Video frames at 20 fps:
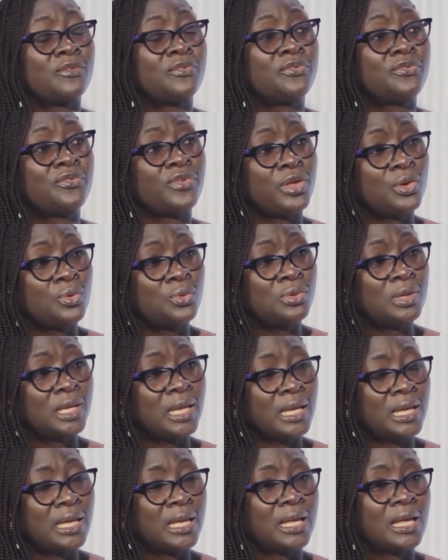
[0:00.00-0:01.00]
a
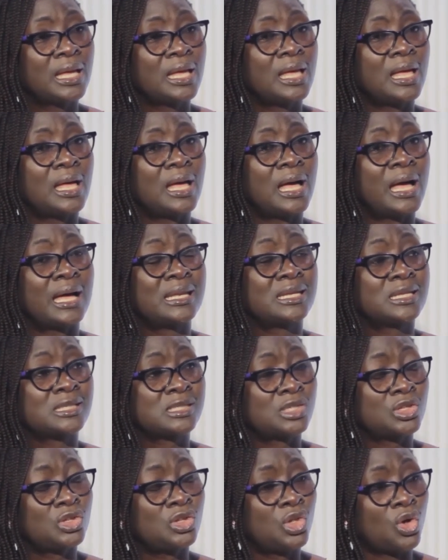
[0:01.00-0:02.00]
fieldy and a
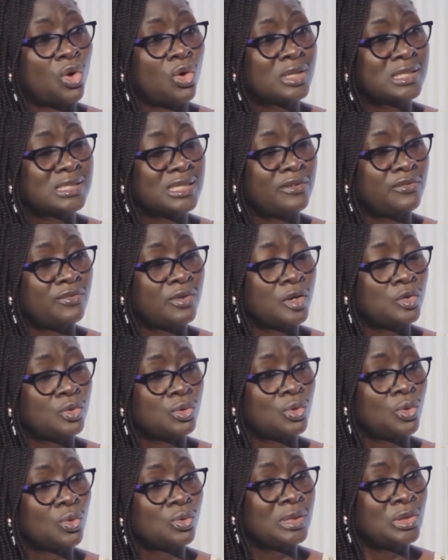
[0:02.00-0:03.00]
seductive, uh,
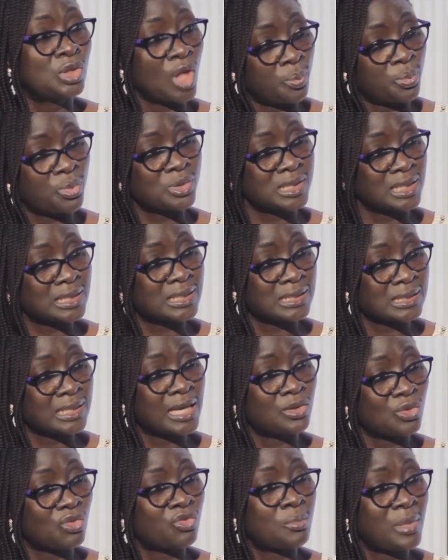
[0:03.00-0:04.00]
you know, deposit
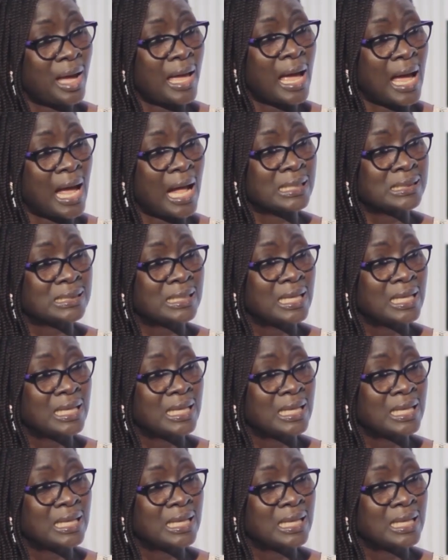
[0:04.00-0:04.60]
inside of my heart.